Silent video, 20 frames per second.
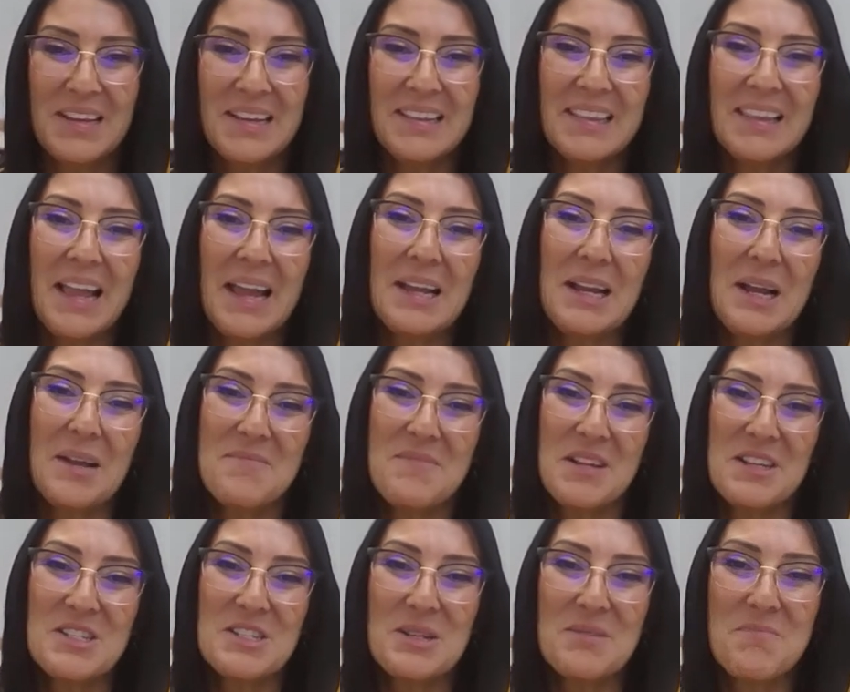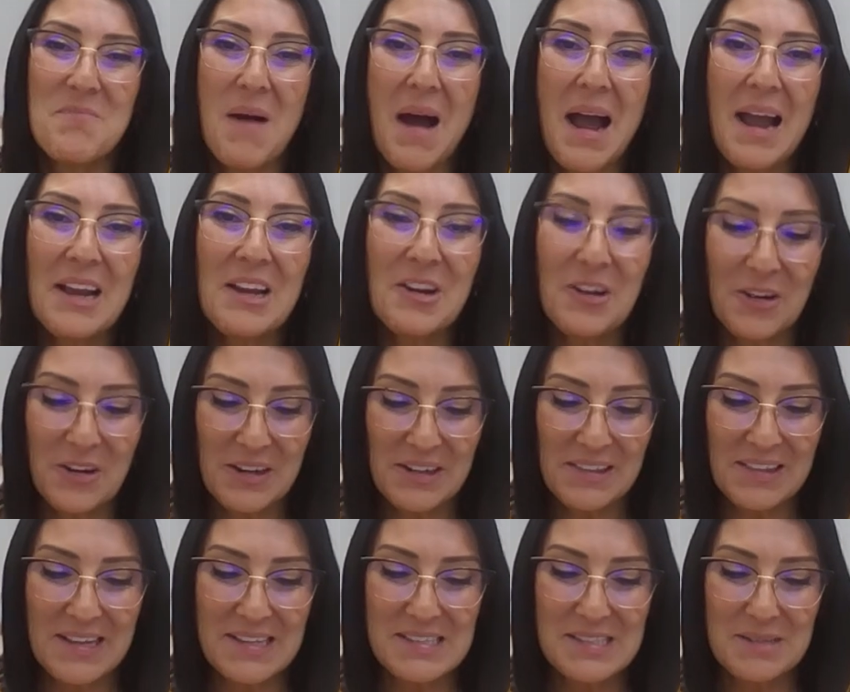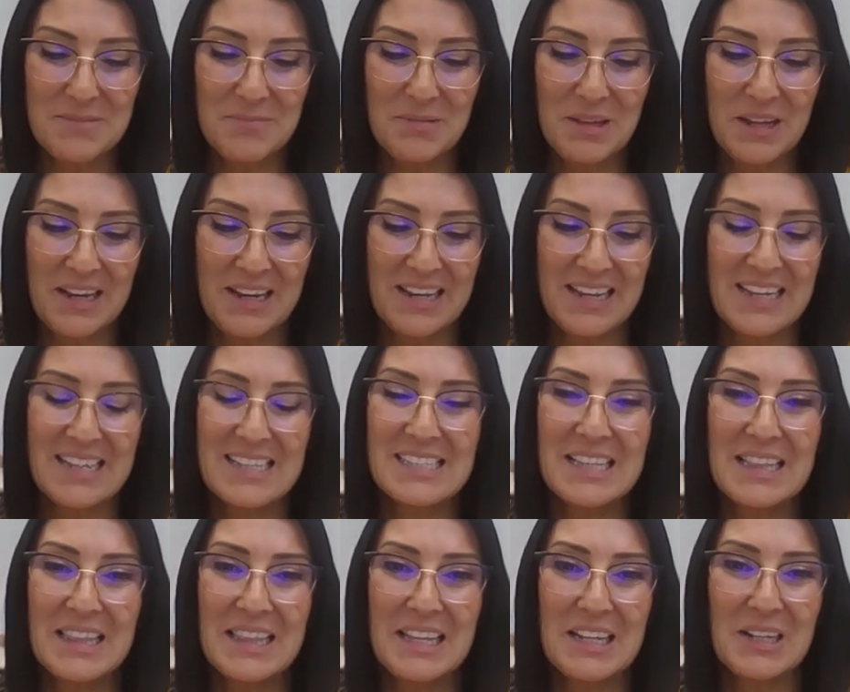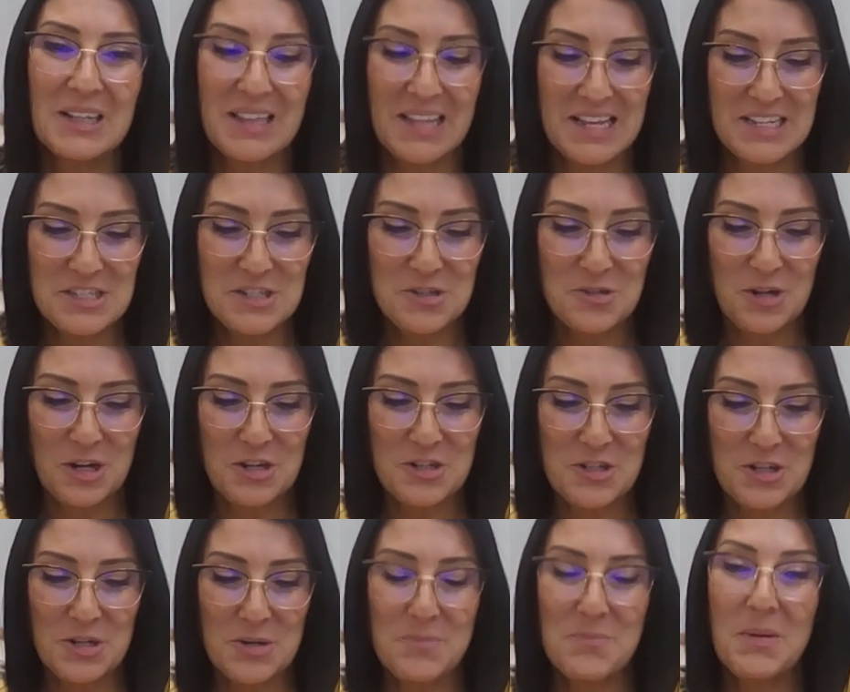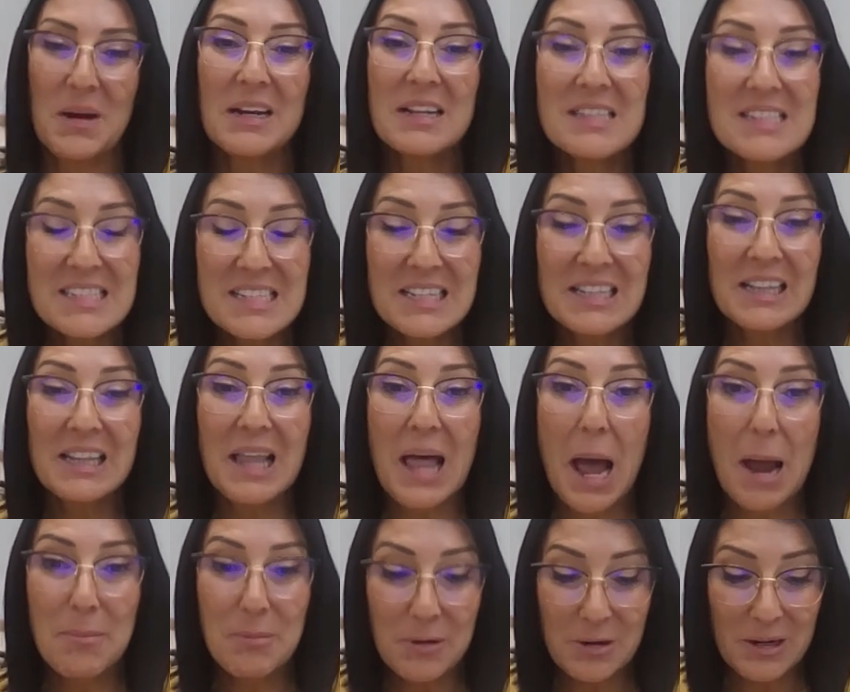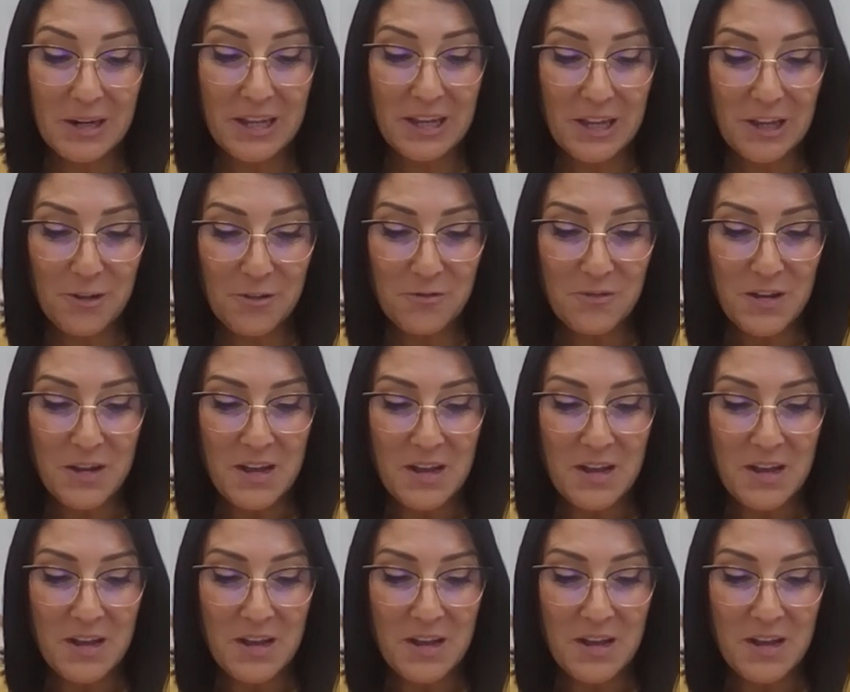Like I mentioned, my current lesson planning is a little less structured, but it's collaborative.